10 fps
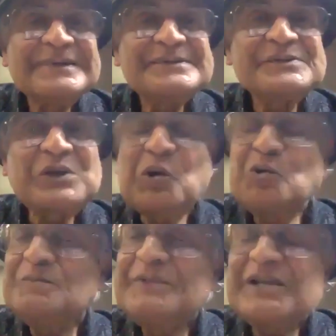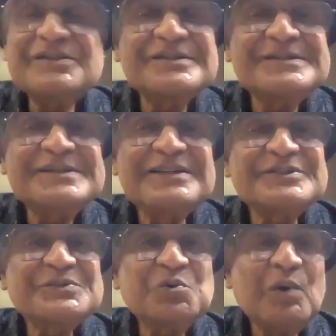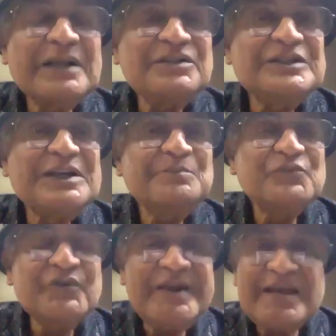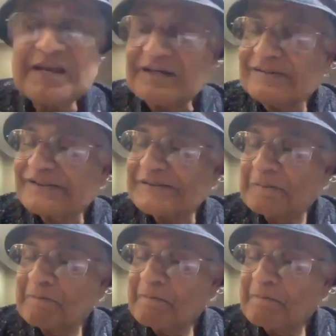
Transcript: So these quantum things,